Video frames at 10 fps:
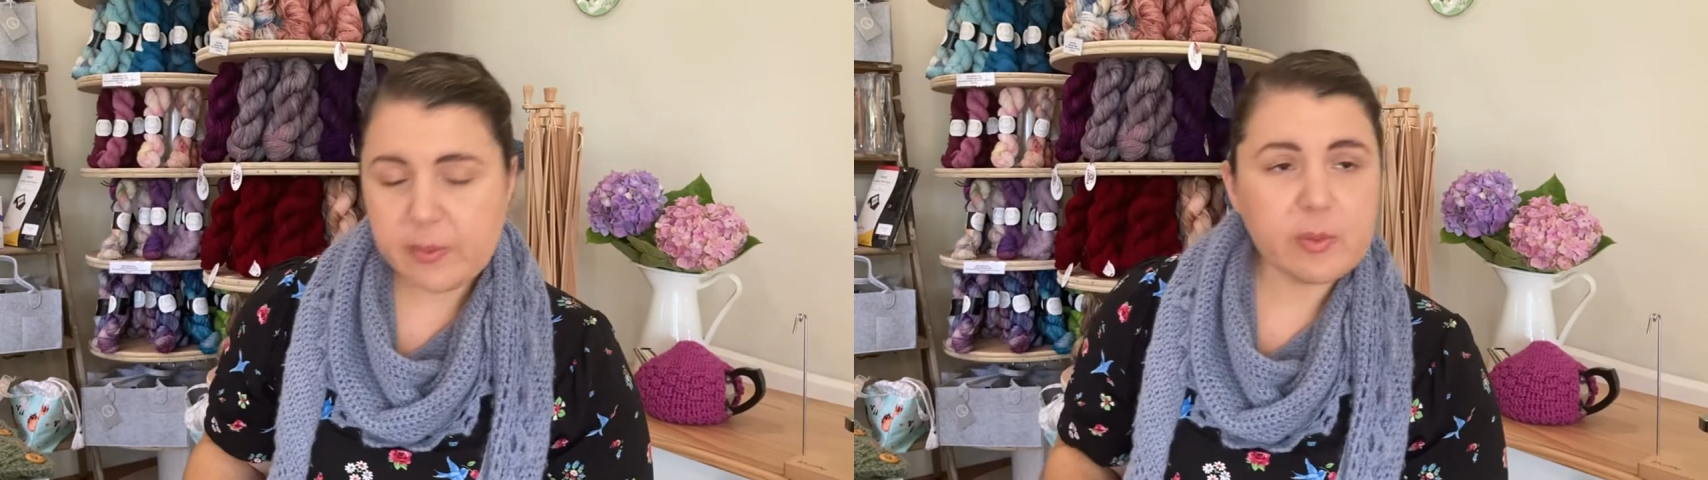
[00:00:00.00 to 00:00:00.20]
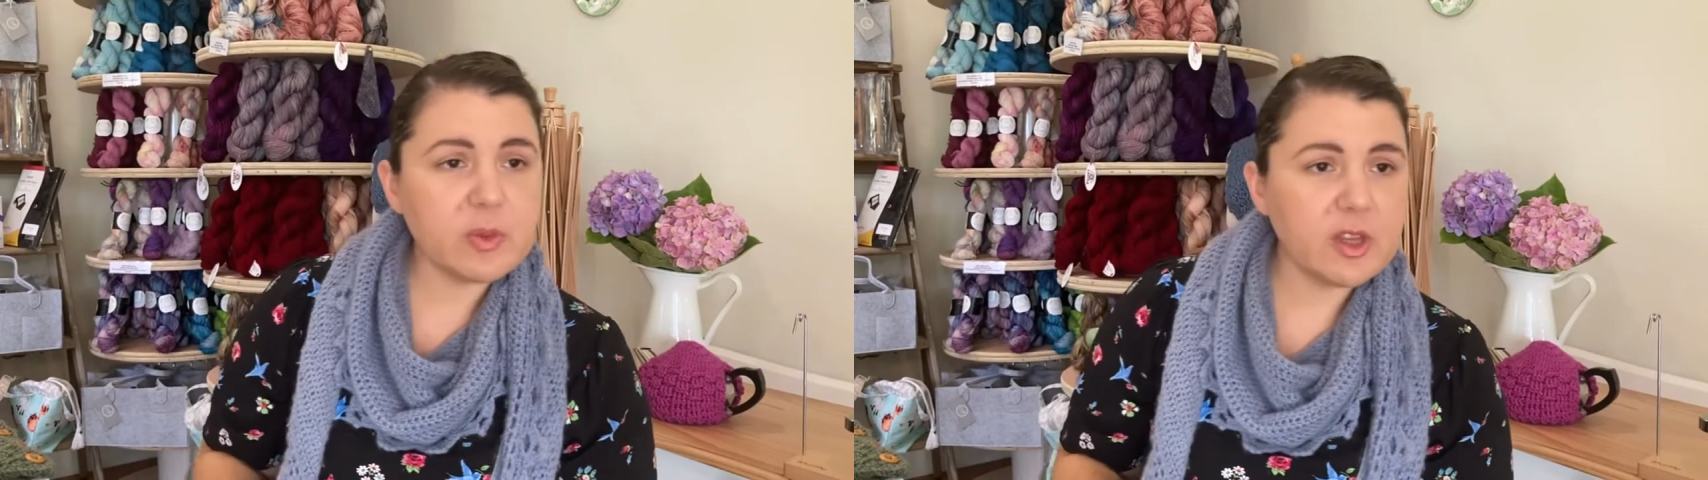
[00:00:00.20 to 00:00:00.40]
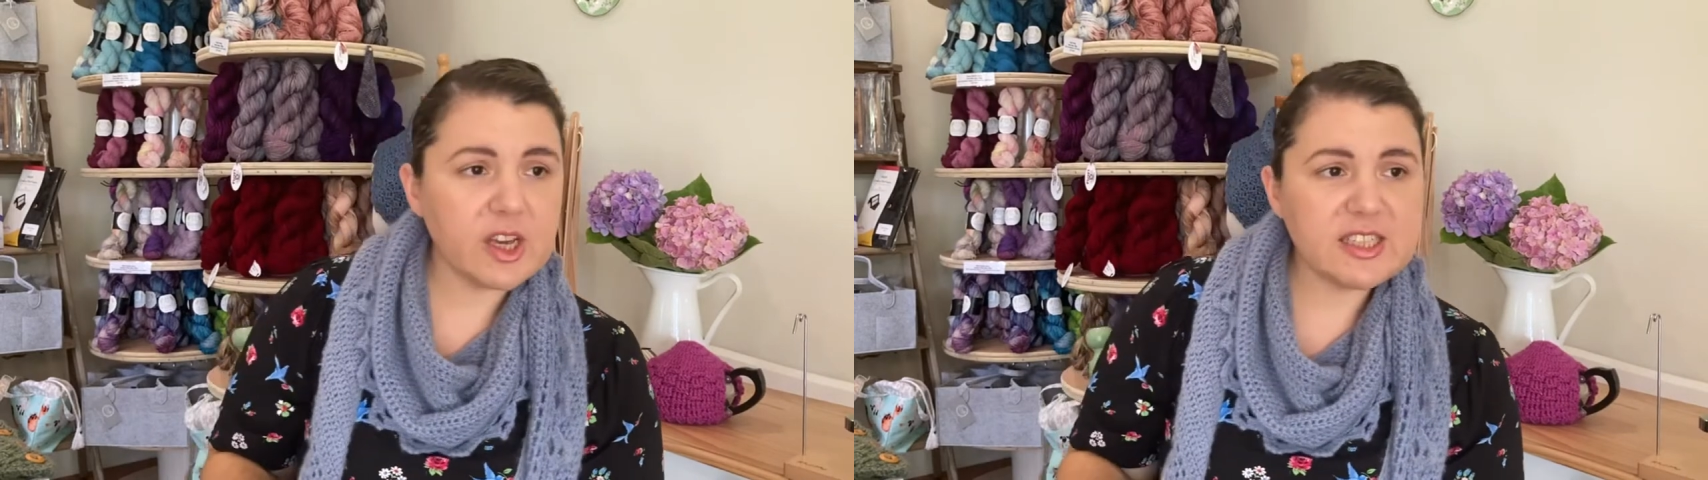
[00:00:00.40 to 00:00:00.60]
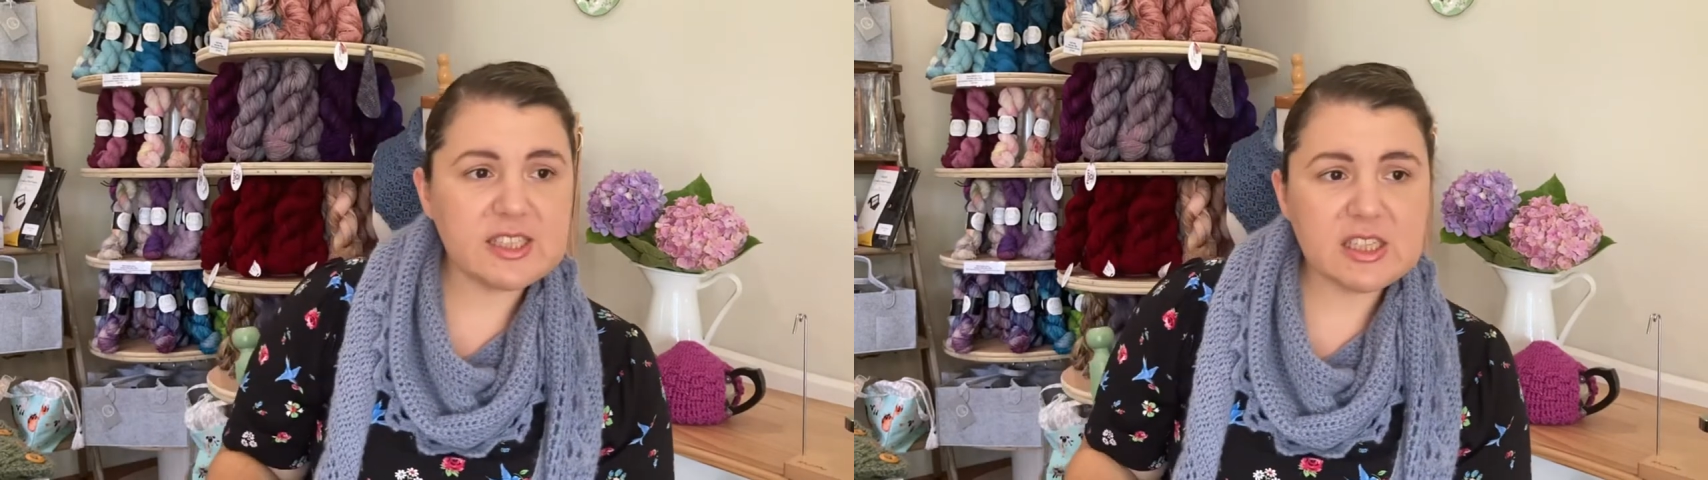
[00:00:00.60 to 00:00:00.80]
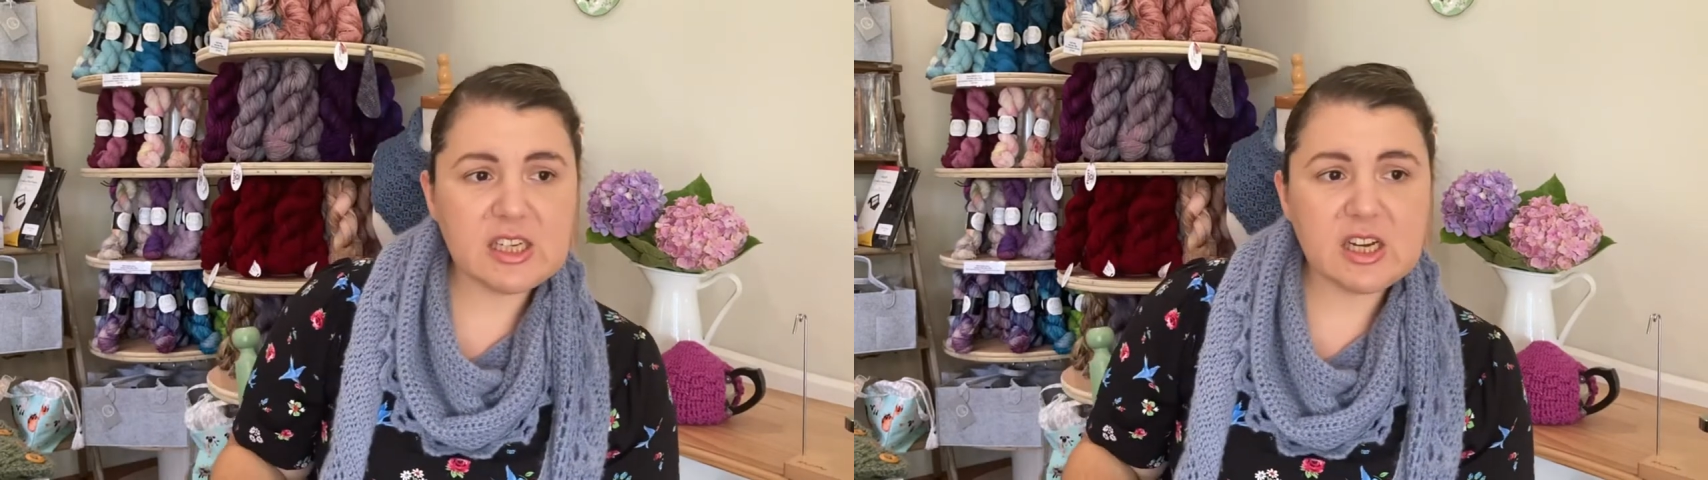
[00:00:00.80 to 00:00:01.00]
up with the
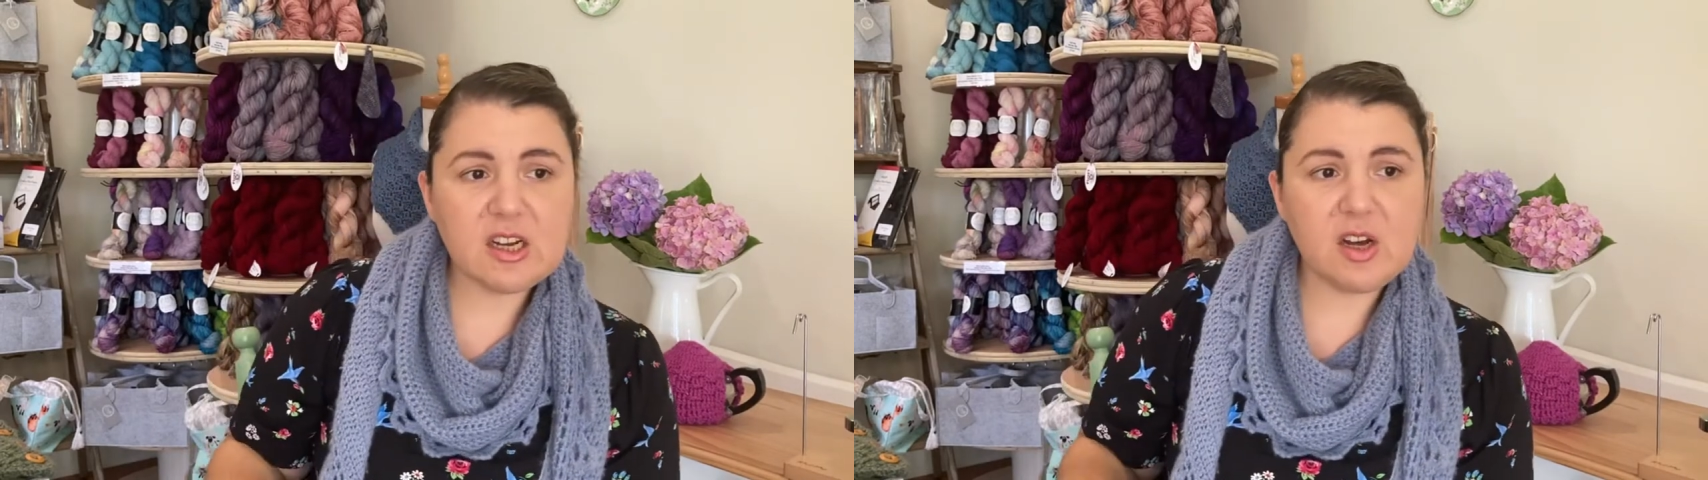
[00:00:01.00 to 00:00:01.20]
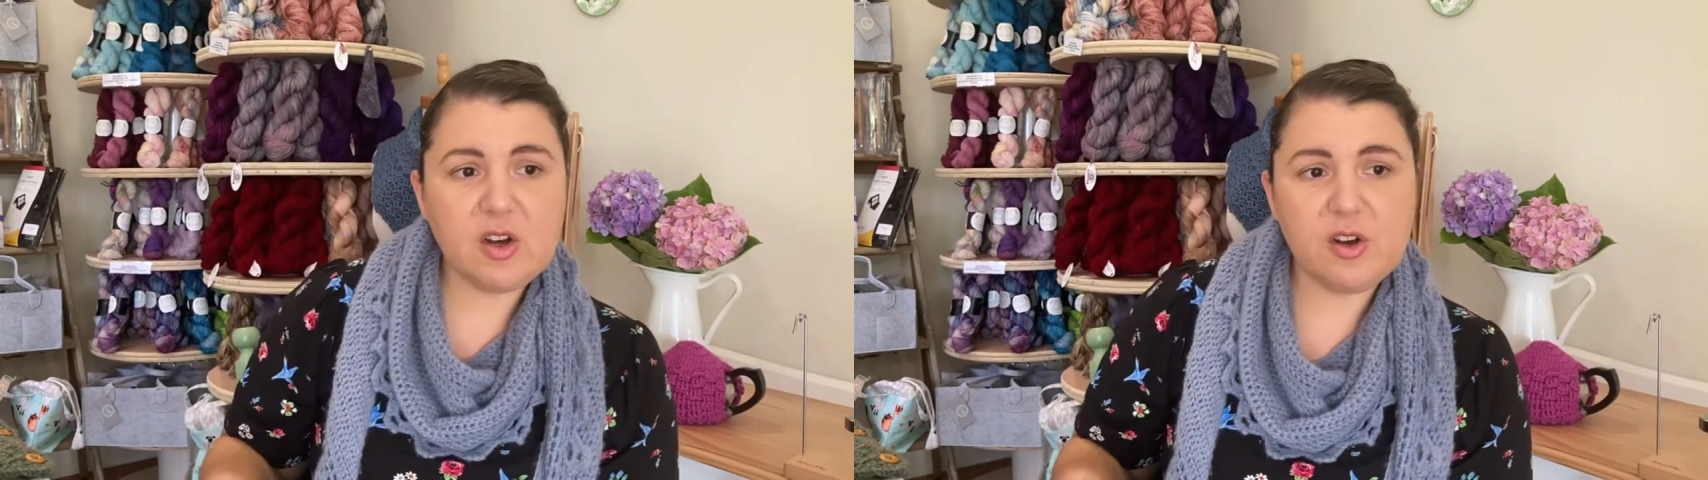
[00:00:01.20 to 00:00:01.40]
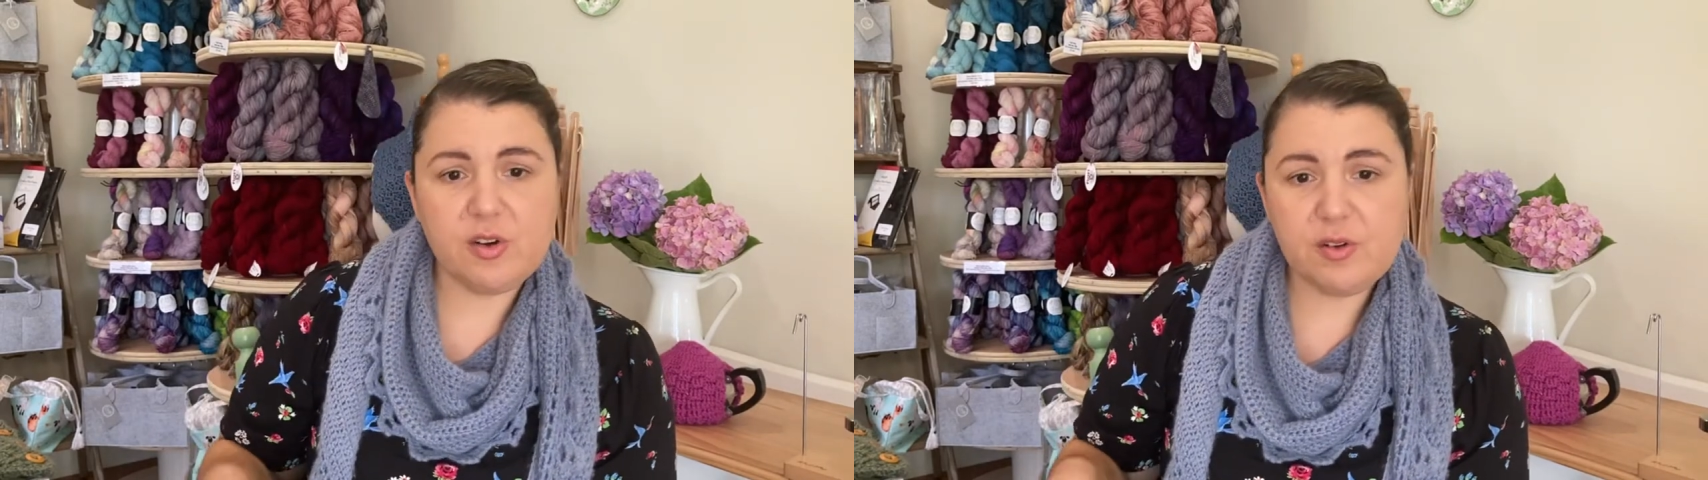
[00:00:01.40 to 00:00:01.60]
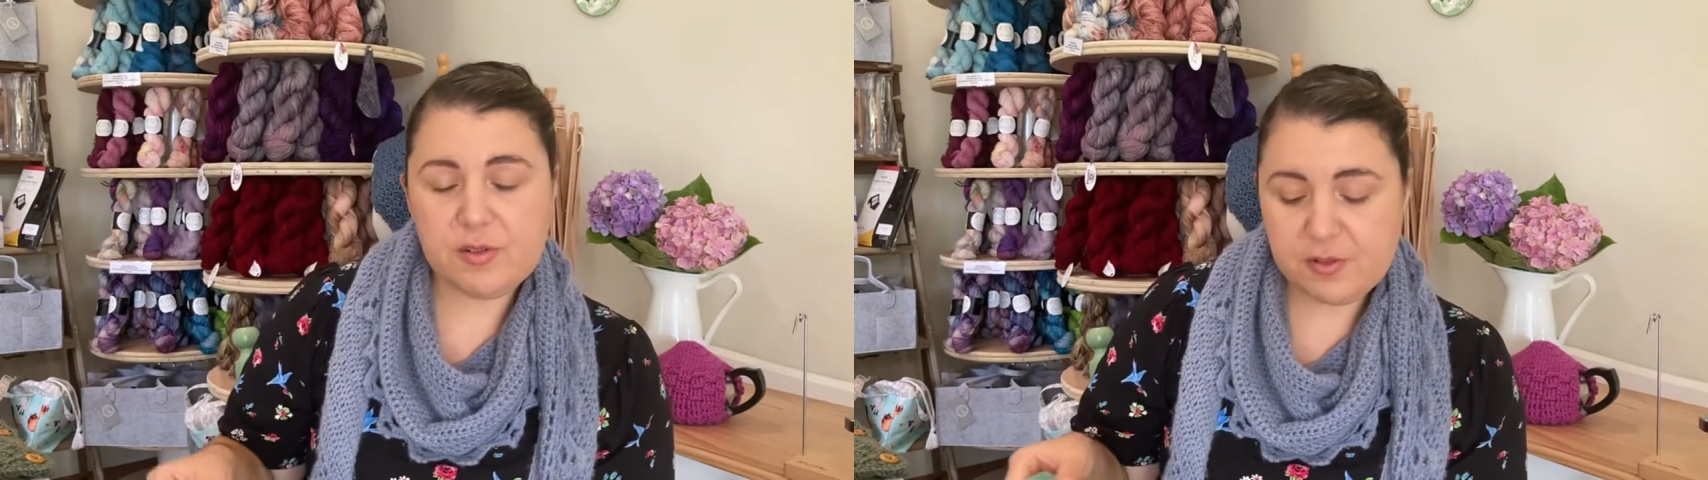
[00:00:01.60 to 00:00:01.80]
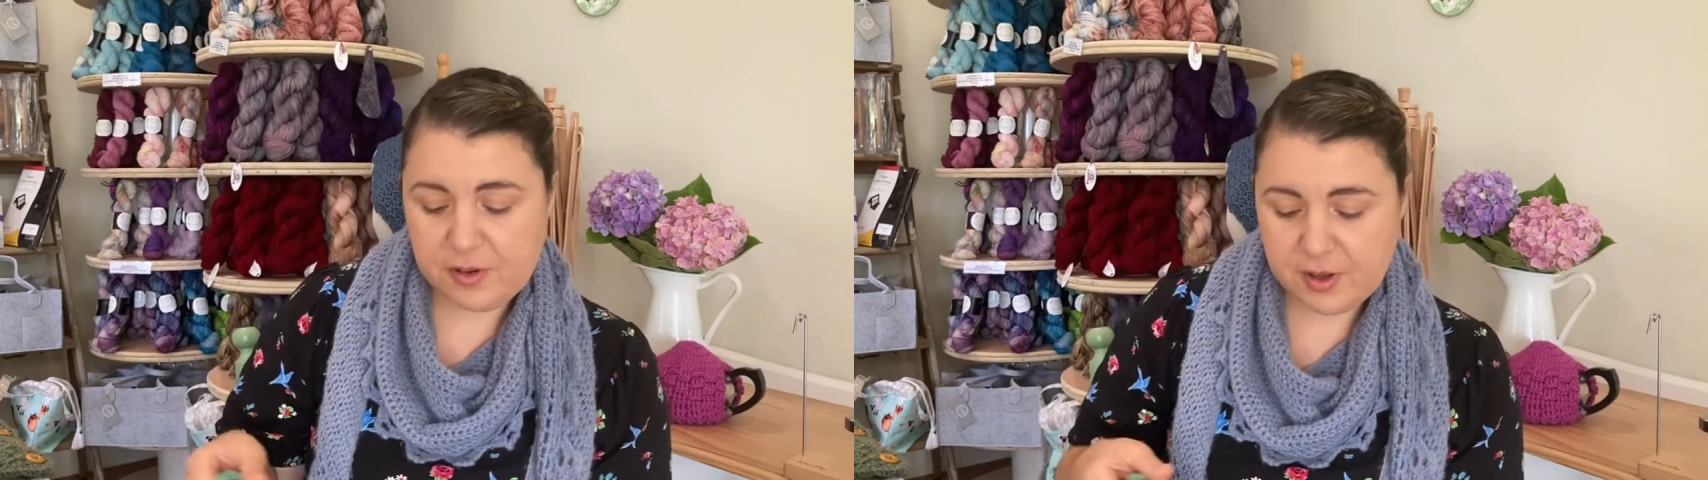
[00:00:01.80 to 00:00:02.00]
idea of